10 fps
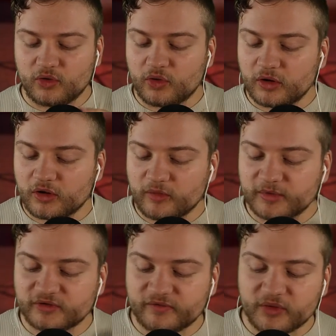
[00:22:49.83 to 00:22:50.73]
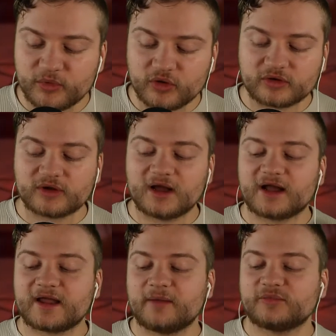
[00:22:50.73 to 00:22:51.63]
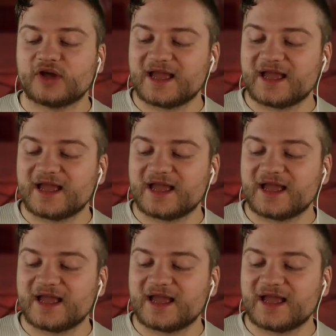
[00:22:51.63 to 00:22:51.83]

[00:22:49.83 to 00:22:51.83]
all copies of the books are kept